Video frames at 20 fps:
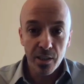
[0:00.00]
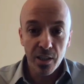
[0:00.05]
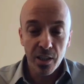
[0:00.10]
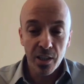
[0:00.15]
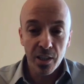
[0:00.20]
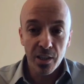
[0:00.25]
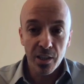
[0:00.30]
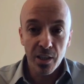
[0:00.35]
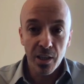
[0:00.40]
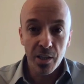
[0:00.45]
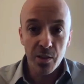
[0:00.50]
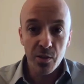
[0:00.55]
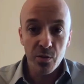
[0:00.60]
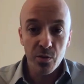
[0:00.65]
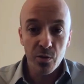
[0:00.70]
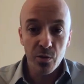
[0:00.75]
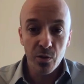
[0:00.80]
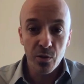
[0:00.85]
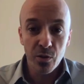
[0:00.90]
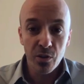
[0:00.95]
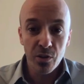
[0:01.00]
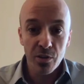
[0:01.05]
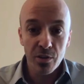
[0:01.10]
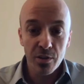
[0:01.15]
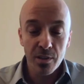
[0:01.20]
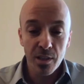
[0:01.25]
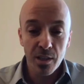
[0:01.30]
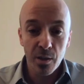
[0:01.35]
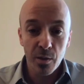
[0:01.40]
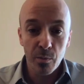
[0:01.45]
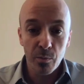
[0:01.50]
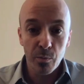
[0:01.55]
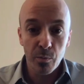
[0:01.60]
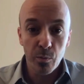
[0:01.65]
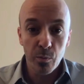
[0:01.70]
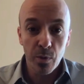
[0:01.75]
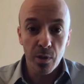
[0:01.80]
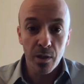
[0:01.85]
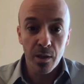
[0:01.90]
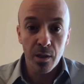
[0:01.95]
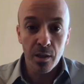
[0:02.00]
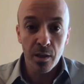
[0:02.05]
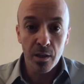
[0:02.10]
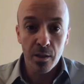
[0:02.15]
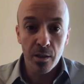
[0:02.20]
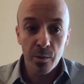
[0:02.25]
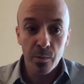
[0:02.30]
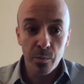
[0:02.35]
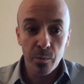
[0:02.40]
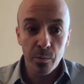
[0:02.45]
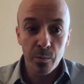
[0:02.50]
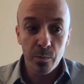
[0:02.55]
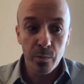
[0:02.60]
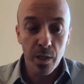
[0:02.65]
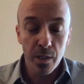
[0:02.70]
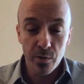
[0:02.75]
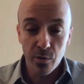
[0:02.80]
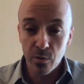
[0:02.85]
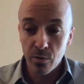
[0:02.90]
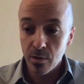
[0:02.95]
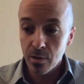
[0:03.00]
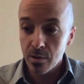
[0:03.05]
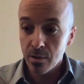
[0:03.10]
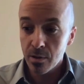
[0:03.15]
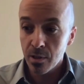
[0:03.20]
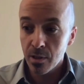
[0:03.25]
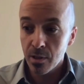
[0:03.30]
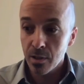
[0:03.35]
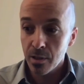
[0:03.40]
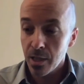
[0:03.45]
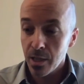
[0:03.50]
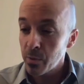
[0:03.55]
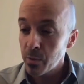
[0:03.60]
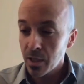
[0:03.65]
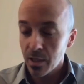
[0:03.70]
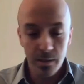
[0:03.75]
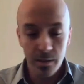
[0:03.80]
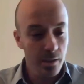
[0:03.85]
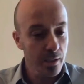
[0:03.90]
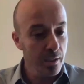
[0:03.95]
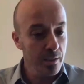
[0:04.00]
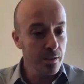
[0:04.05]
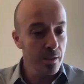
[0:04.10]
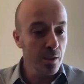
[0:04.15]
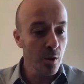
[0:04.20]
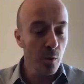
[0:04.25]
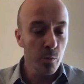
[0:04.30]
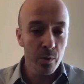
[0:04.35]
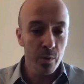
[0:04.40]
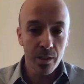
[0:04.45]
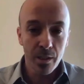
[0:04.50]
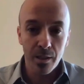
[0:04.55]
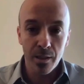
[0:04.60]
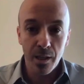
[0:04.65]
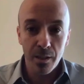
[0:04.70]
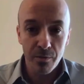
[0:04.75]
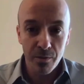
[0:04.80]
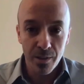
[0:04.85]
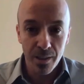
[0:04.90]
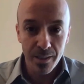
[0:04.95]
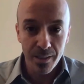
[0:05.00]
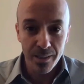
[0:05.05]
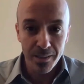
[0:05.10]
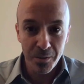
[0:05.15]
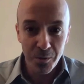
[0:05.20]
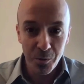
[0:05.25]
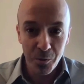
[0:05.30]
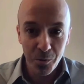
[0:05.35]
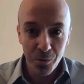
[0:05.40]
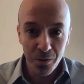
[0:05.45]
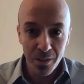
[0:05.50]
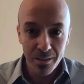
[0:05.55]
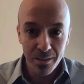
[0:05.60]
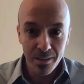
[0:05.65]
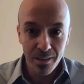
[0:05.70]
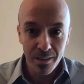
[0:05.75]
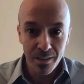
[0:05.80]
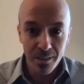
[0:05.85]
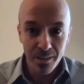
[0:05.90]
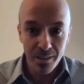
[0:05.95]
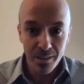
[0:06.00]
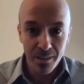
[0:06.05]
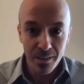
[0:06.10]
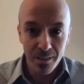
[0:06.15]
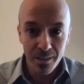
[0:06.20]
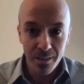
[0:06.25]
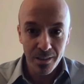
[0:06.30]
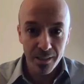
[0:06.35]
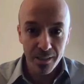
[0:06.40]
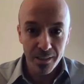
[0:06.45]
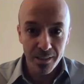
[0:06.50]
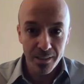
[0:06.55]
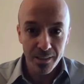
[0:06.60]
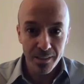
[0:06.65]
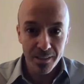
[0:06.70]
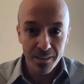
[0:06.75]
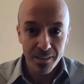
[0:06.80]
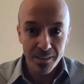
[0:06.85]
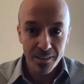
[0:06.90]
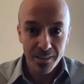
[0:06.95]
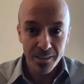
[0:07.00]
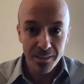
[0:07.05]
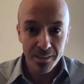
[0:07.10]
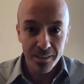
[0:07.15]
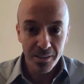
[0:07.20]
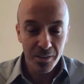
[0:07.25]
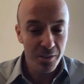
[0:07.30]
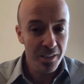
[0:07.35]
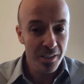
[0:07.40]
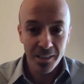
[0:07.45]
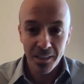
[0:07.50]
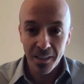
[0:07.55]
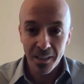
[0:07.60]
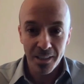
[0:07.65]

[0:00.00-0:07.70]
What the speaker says: And as soon as the I mean, is it open? Can I fly into Israel now already, or not yet?